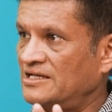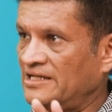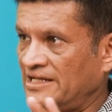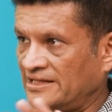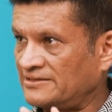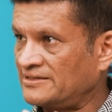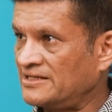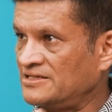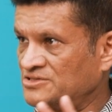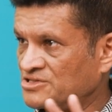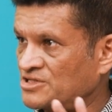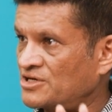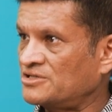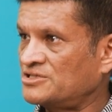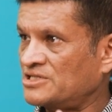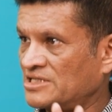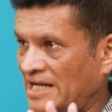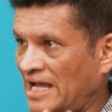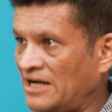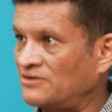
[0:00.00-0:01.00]
LinkedIn
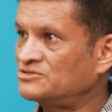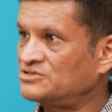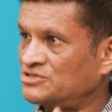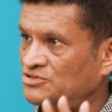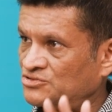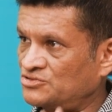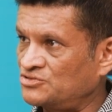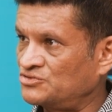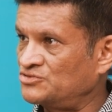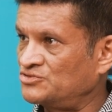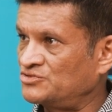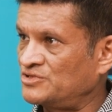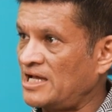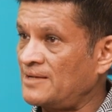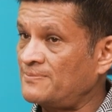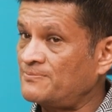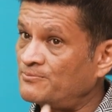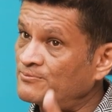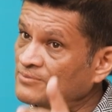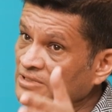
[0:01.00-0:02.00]
search allows you to do that,